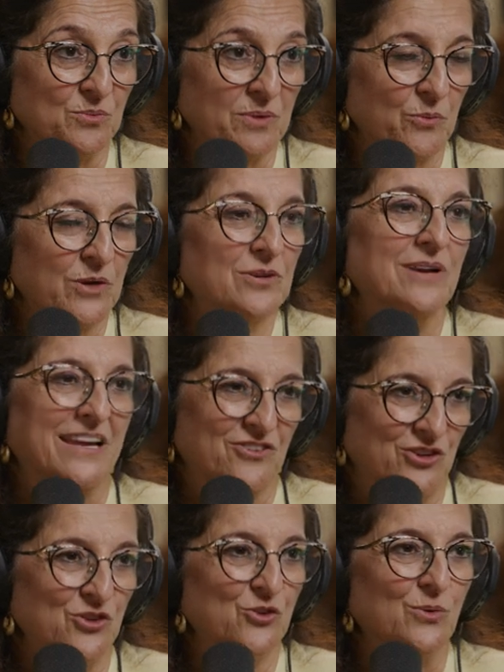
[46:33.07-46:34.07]
but we don't
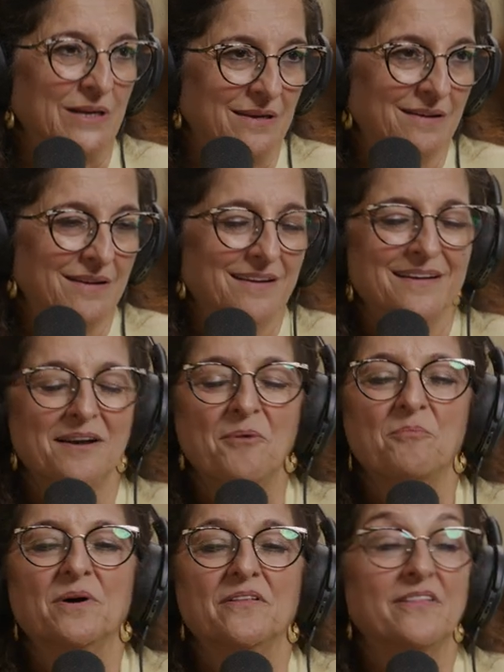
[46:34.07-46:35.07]
actually do it.
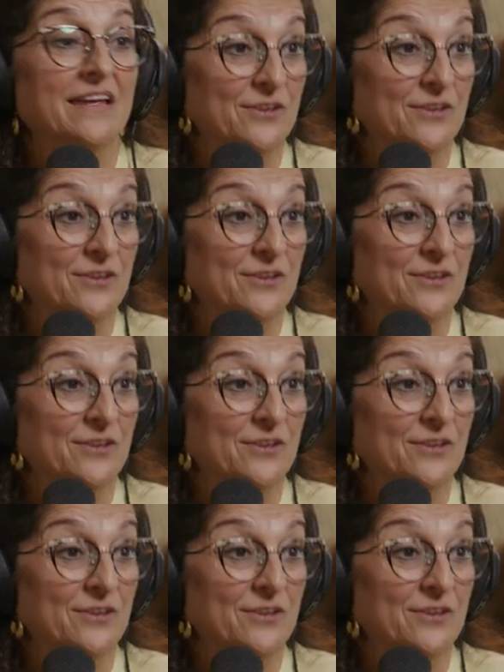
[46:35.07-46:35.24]
But